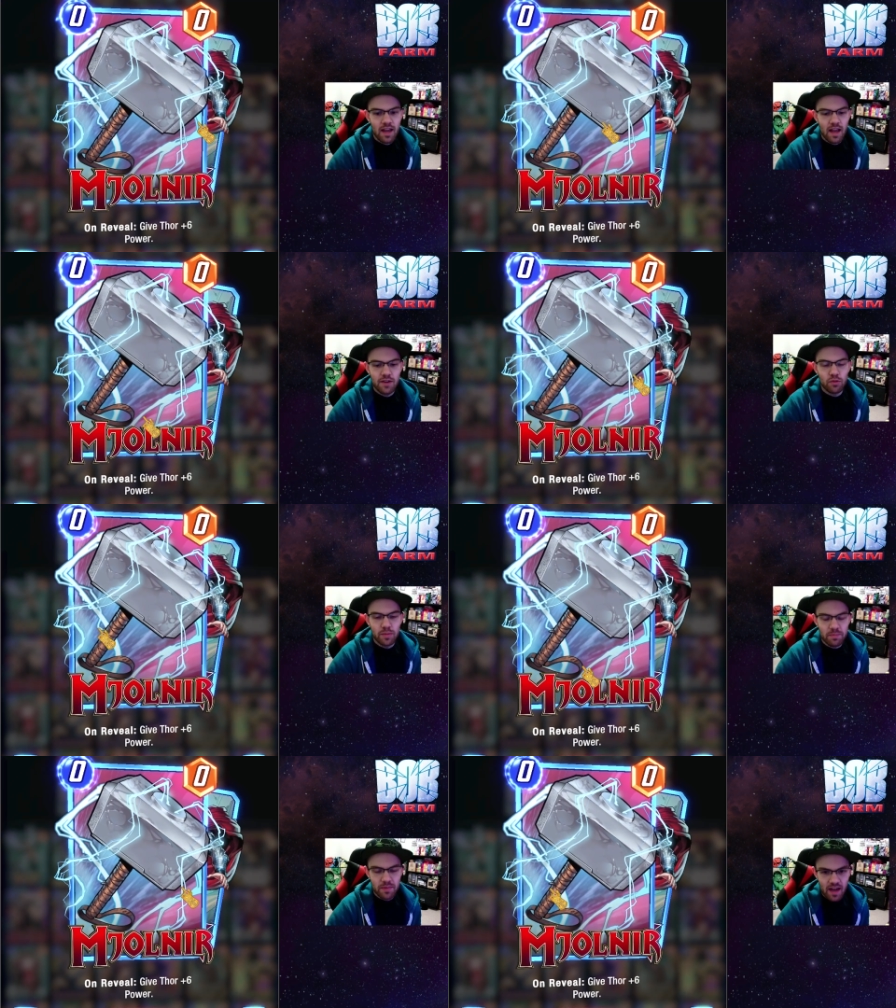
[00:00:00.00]
and you'll
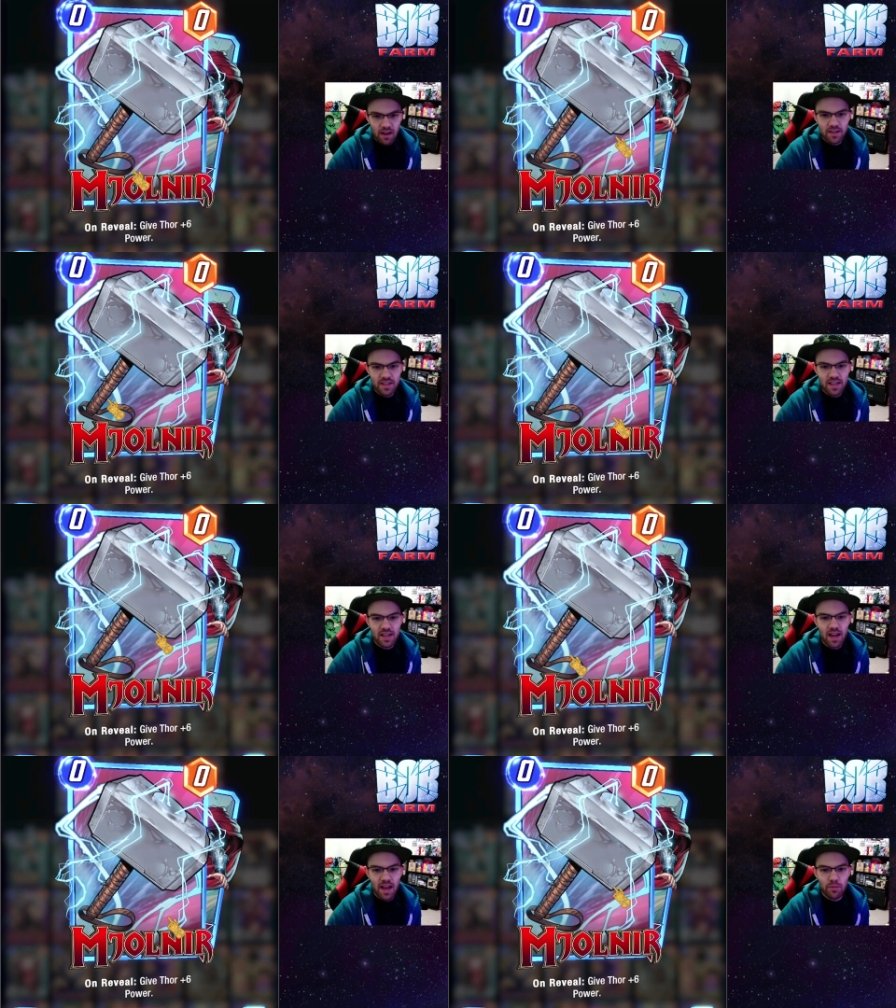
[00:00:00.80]
be
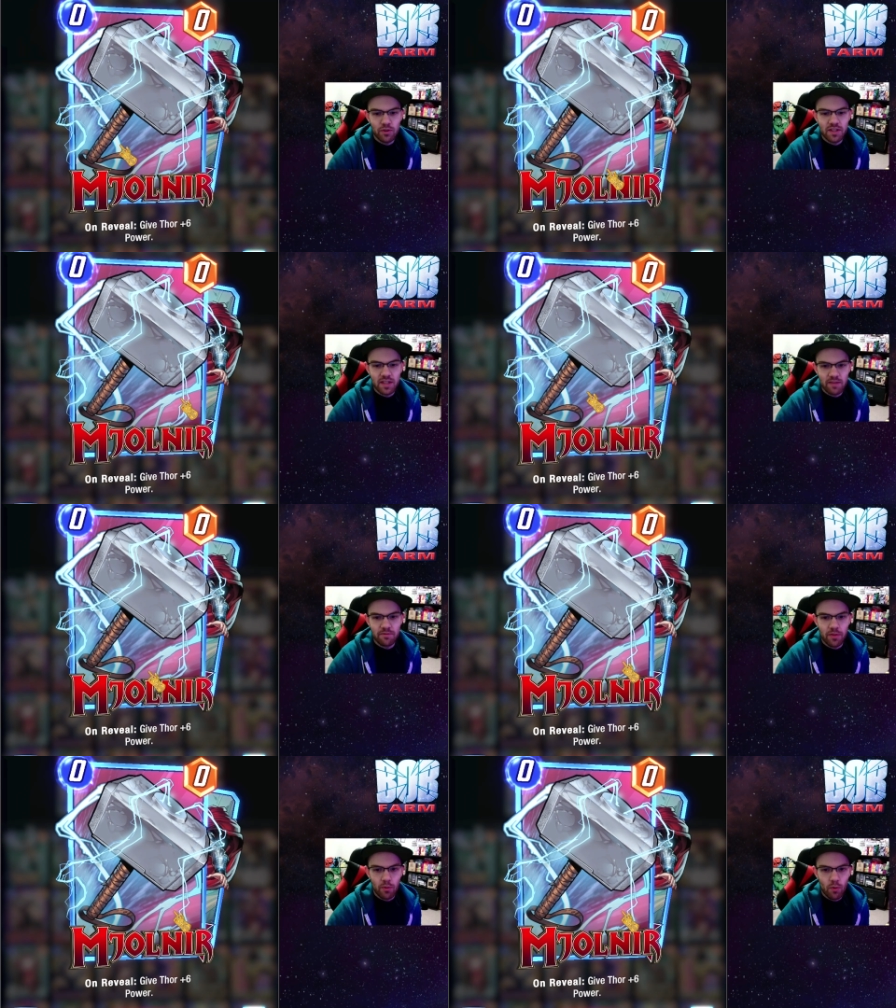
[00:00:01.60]
guaranteed able to give
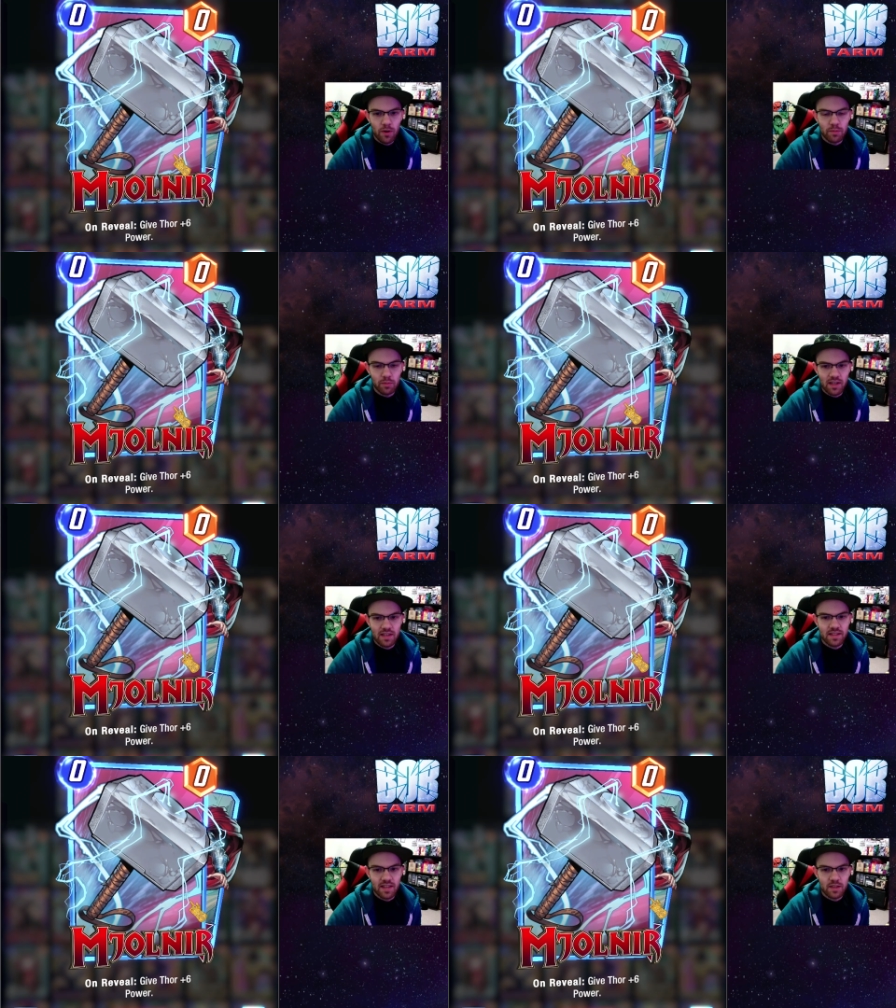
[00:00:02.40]
Thor the
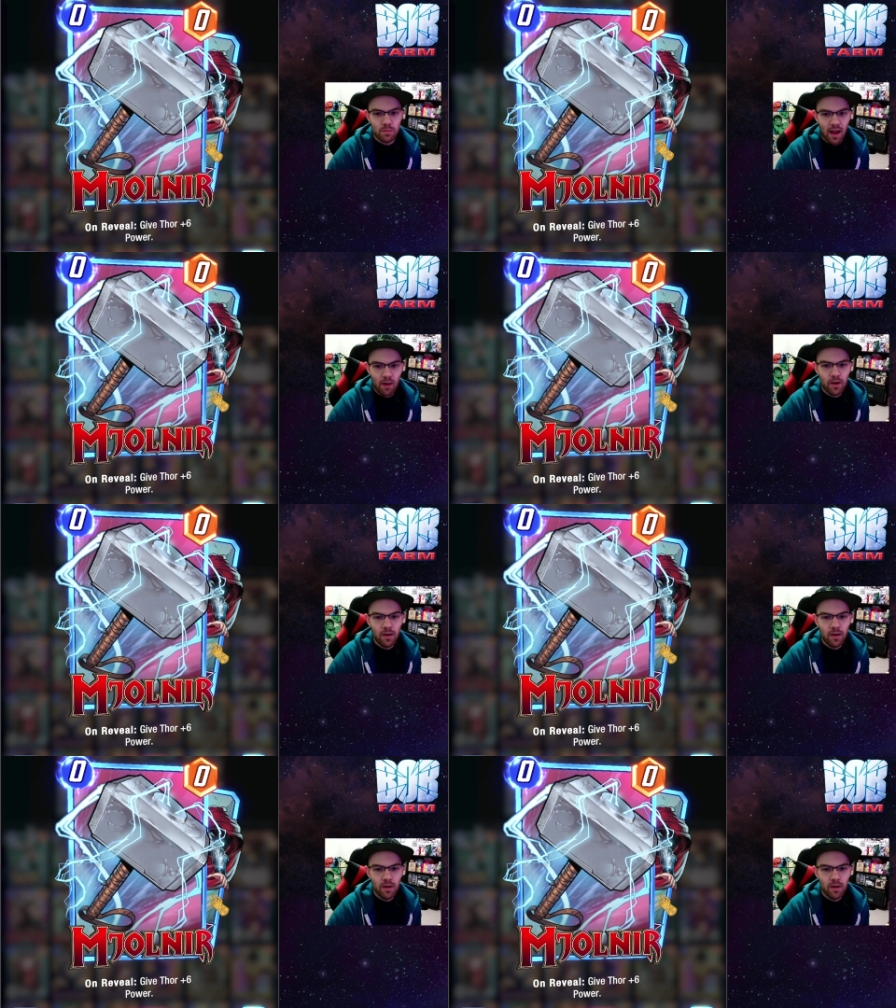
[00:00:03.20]
+6 power.